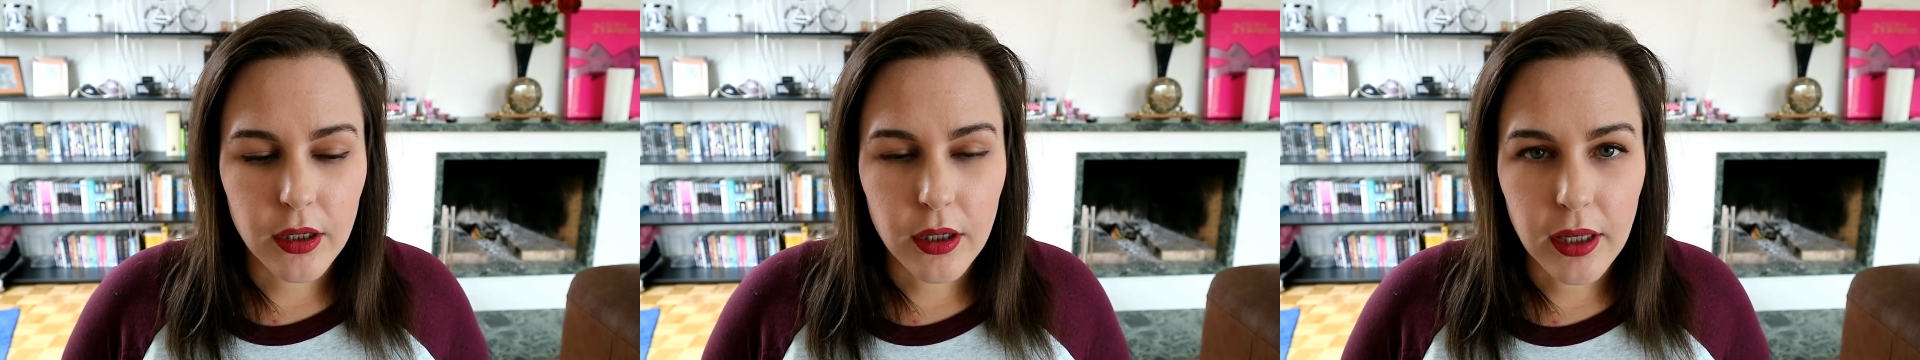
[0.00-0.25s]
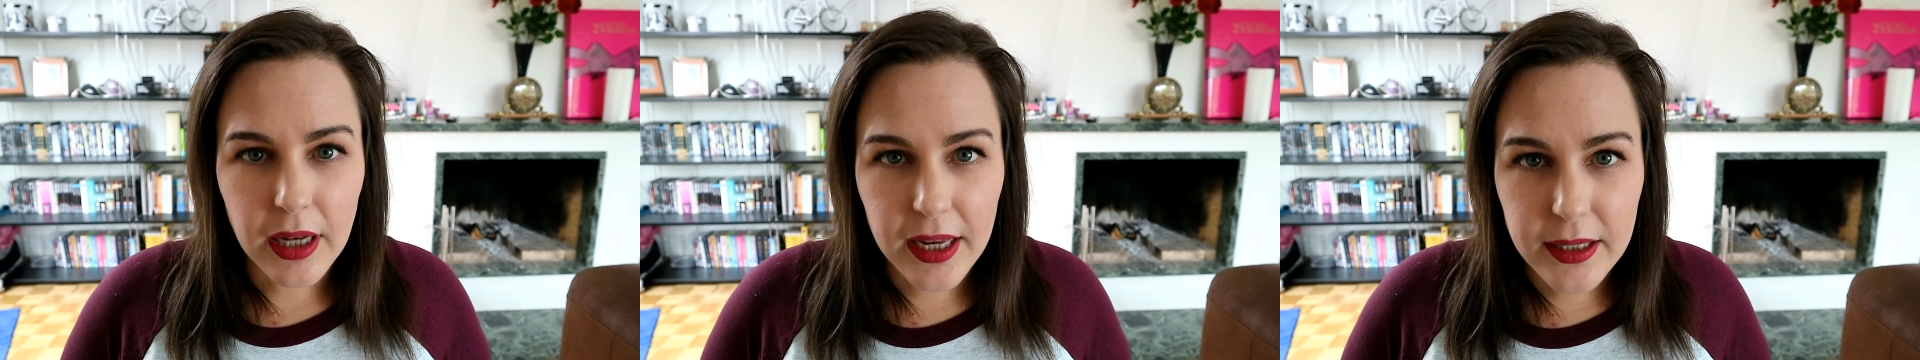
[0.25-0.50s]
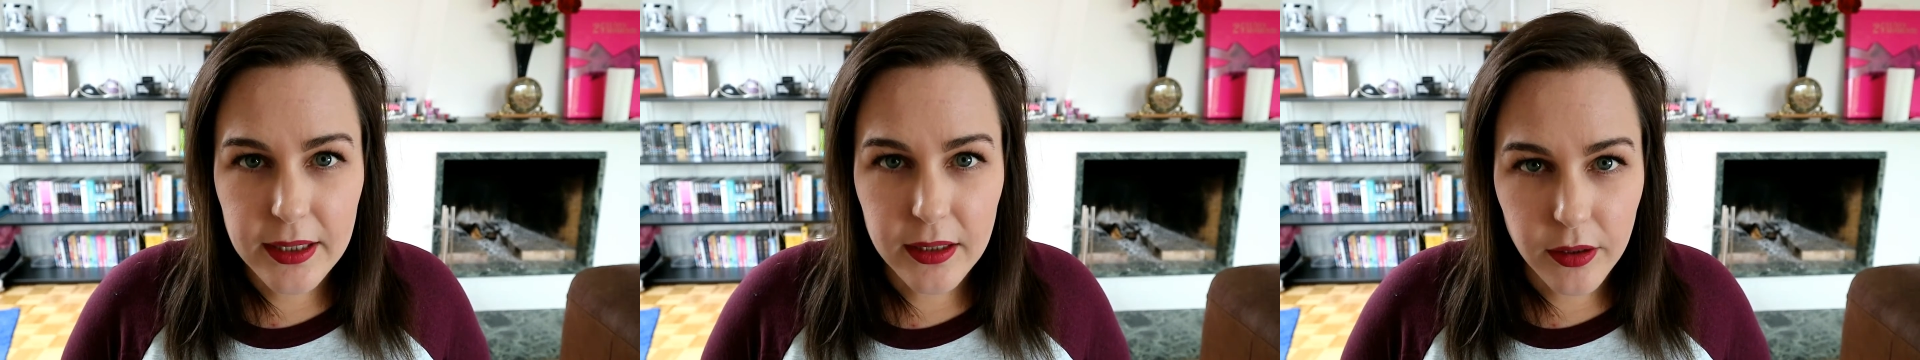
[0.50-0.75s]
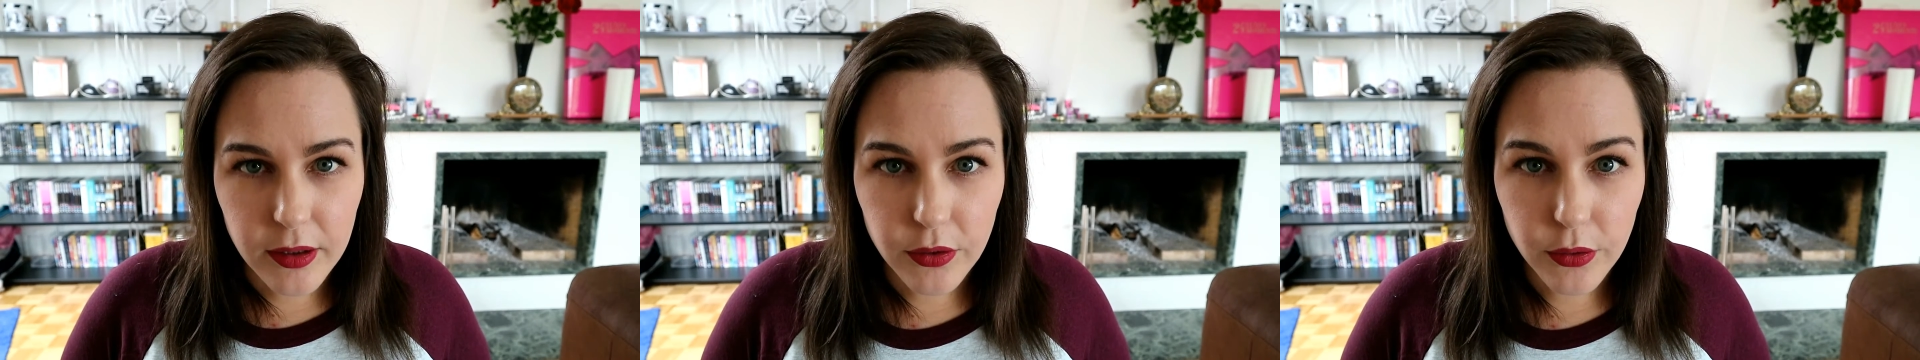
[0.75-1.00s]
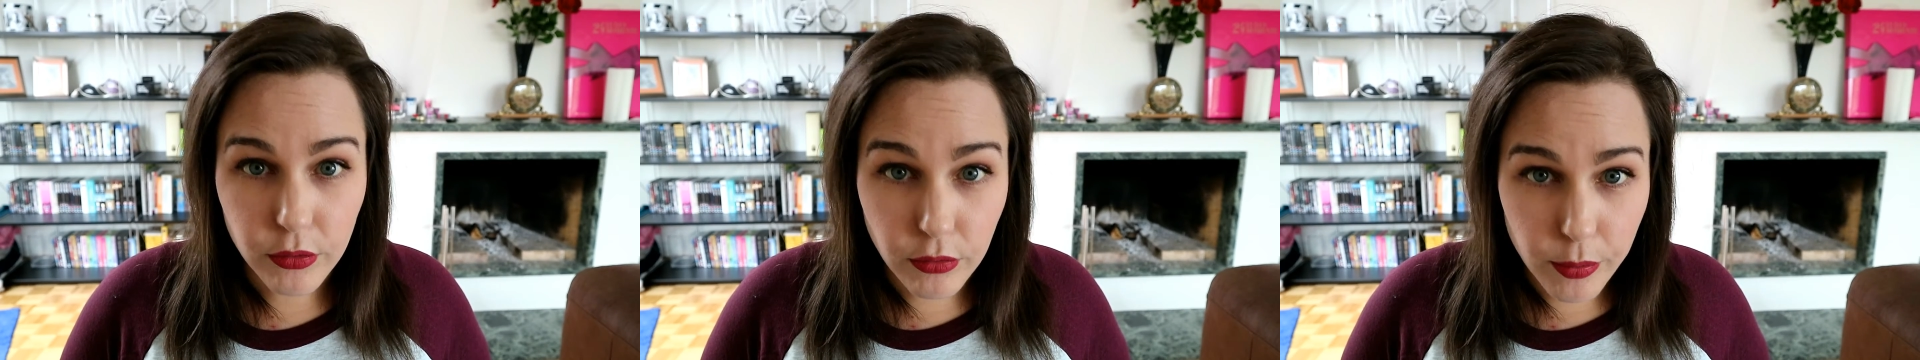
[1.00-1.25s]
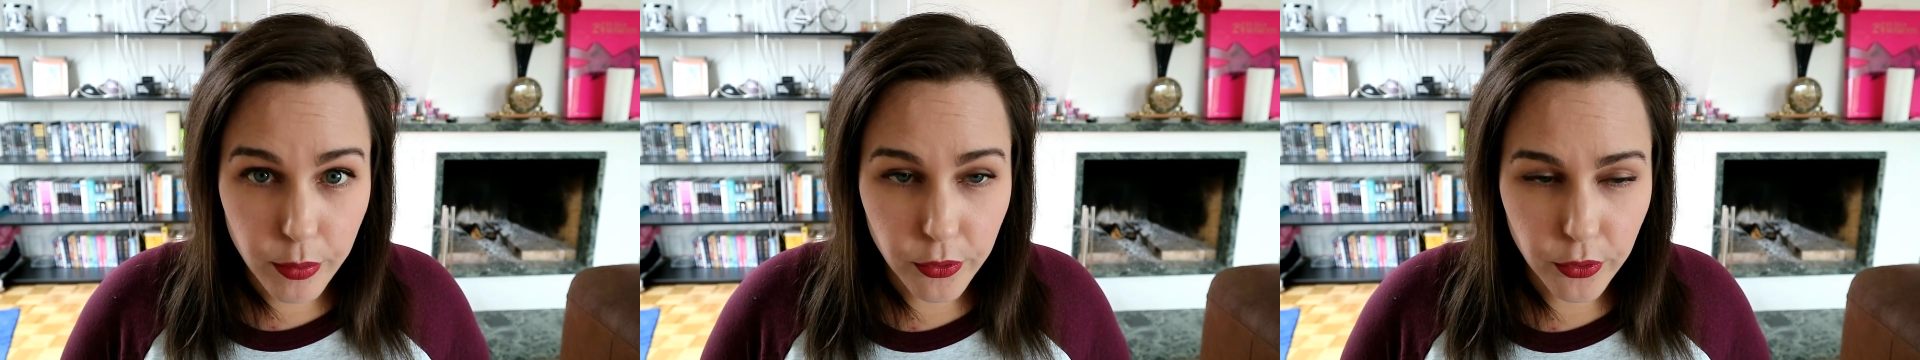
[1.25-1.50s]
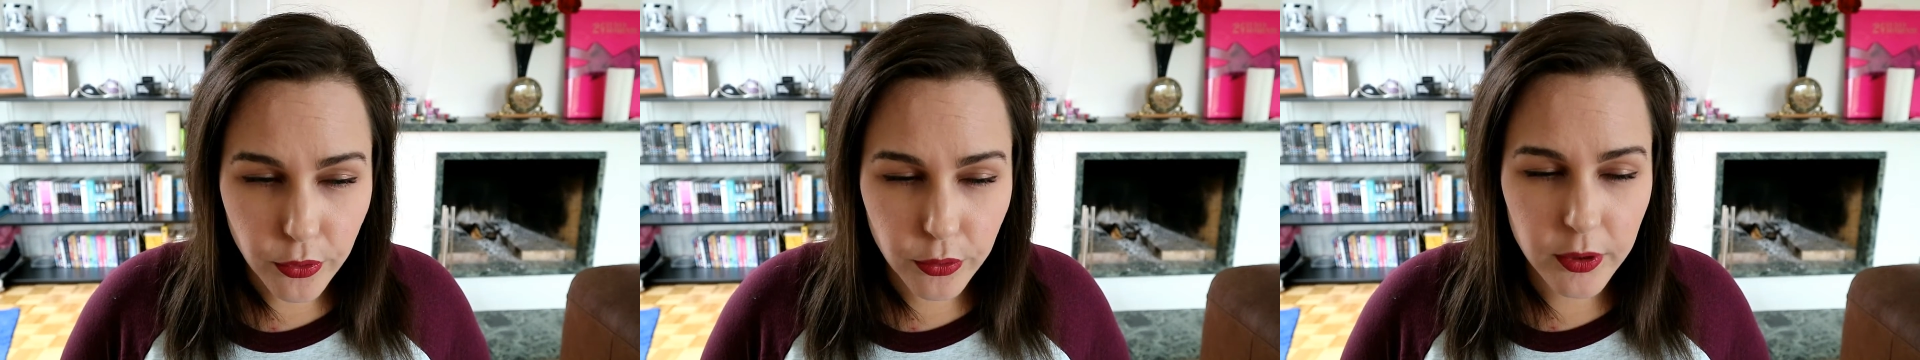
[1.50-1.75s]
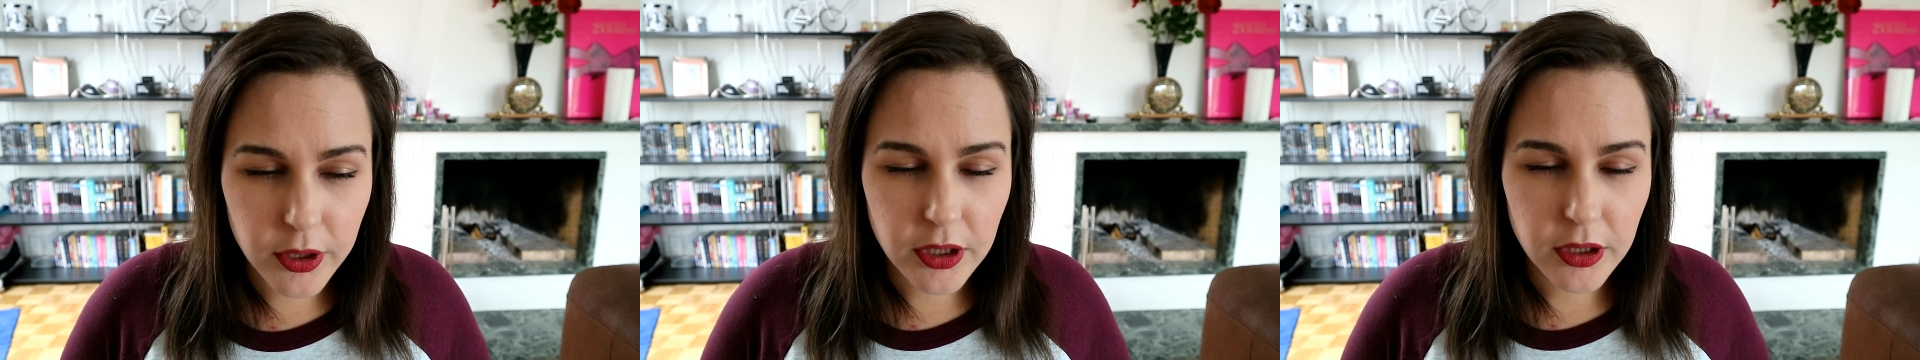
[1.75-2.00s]
collated into a report,
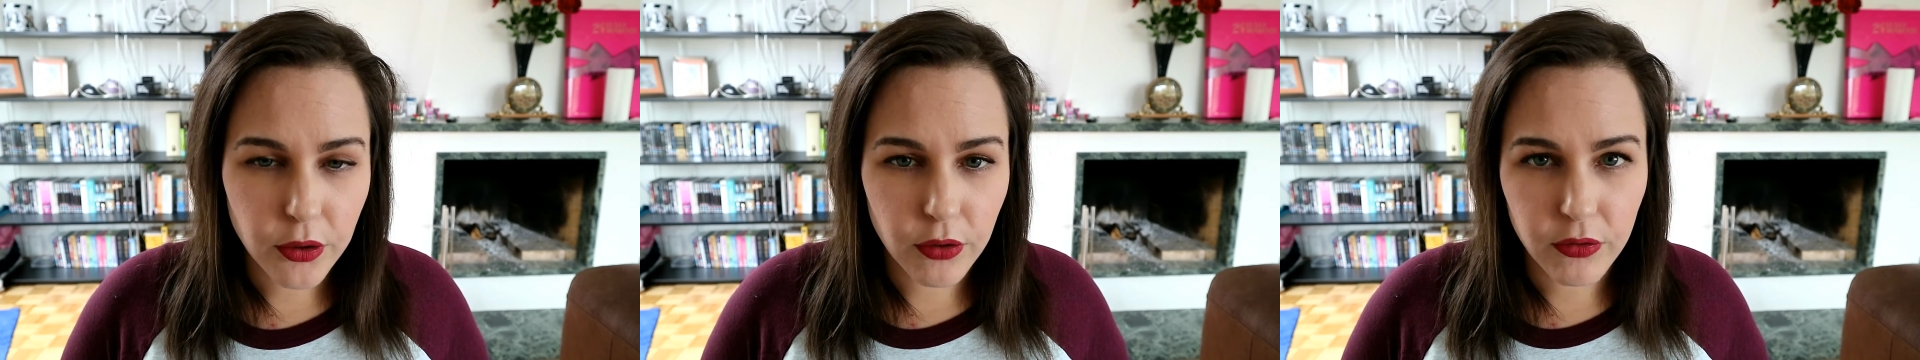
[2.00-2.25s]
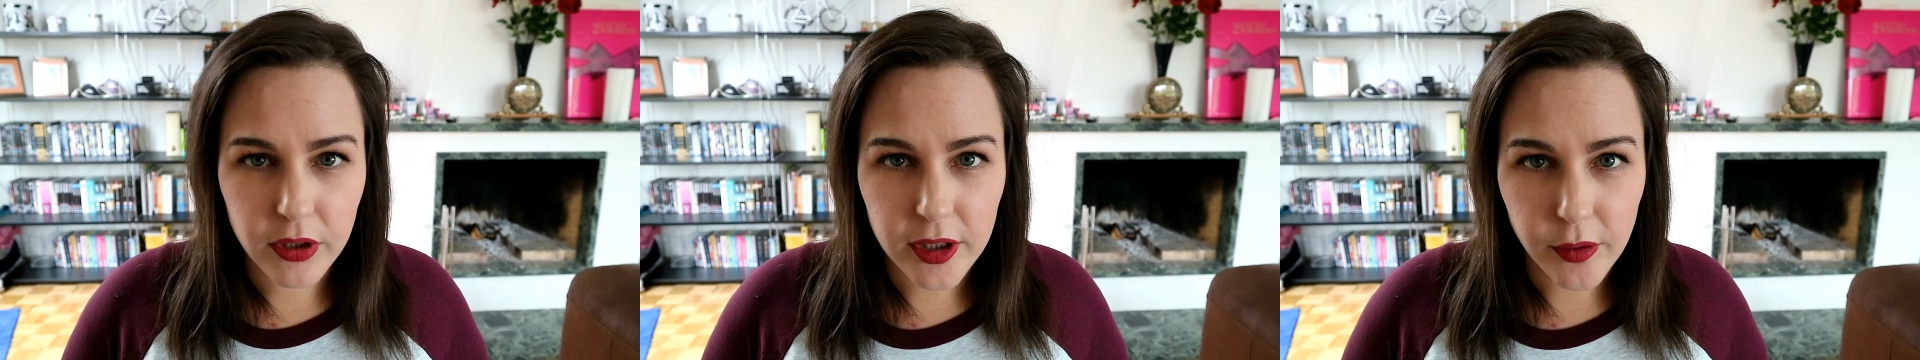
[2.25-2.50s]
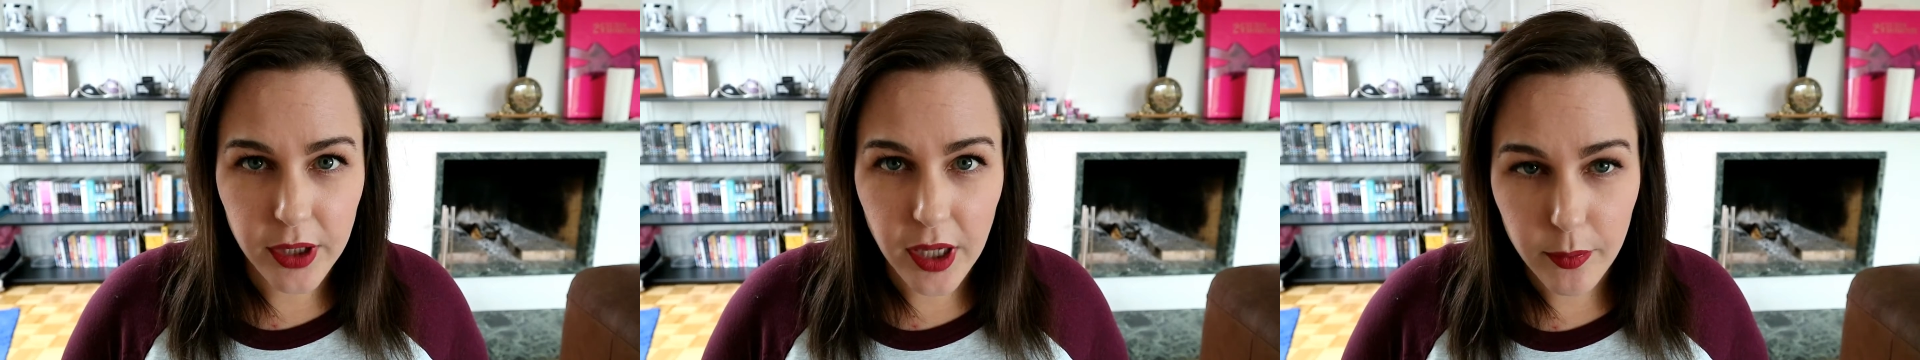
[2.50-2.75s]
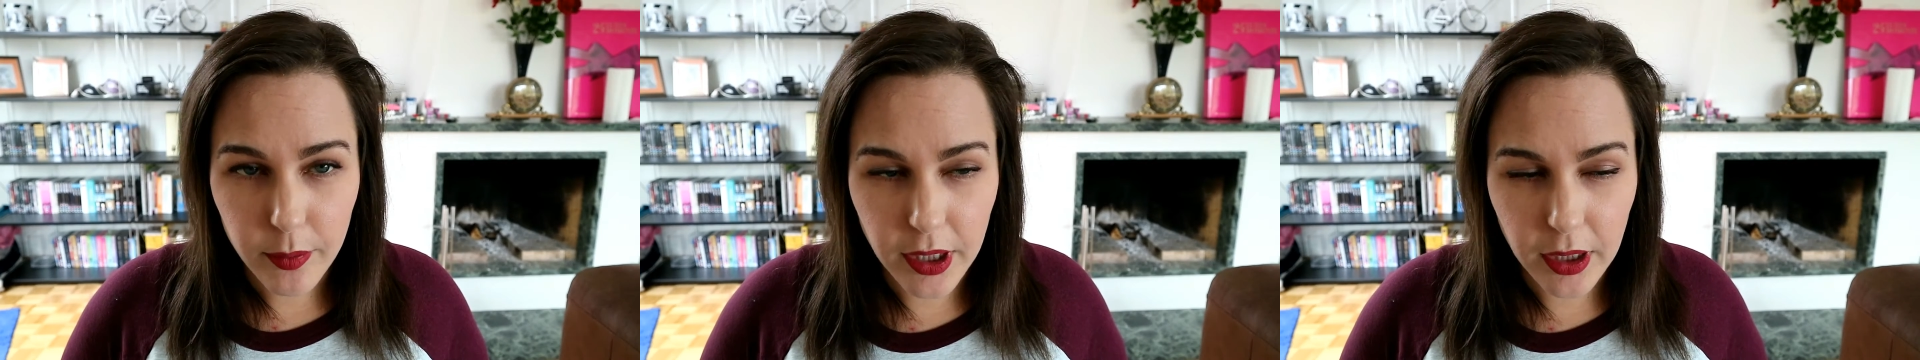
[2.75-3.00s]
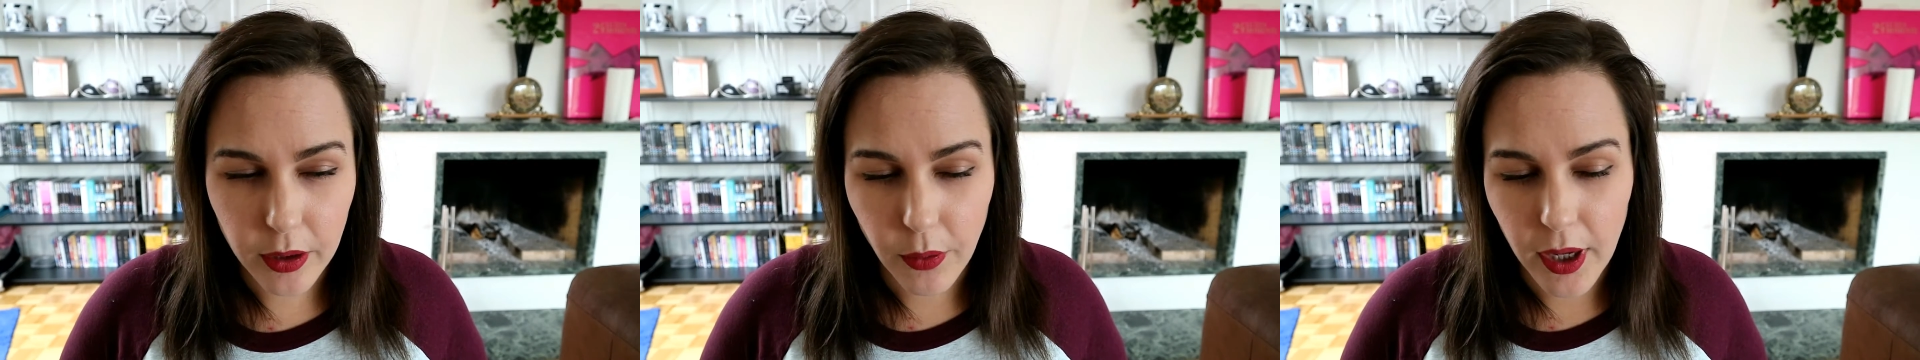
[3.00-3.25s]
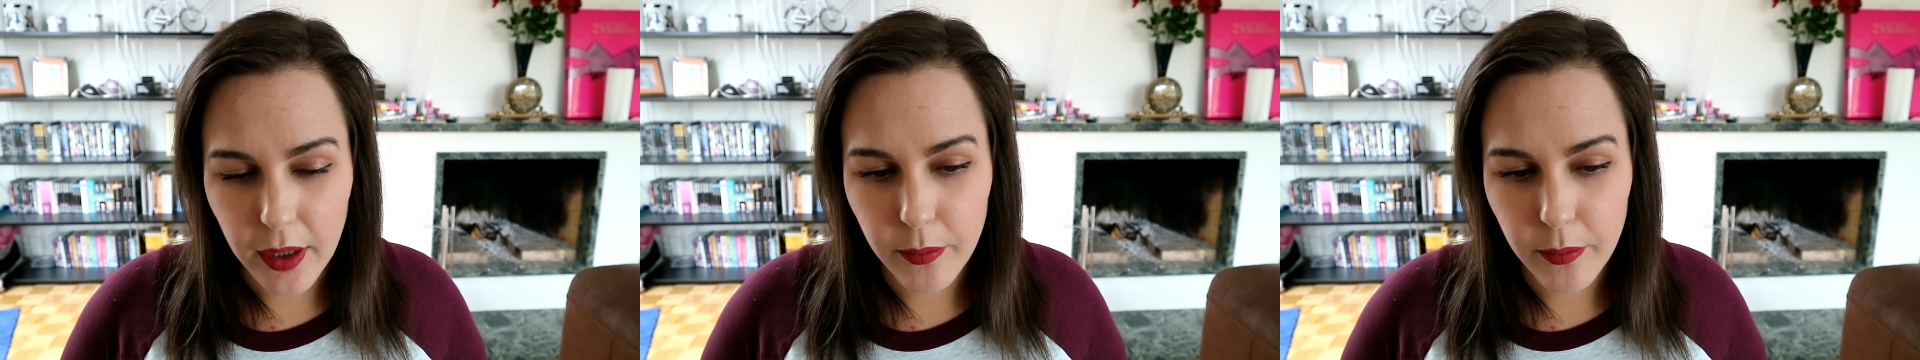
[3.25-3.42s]
which obviously would happen anyway,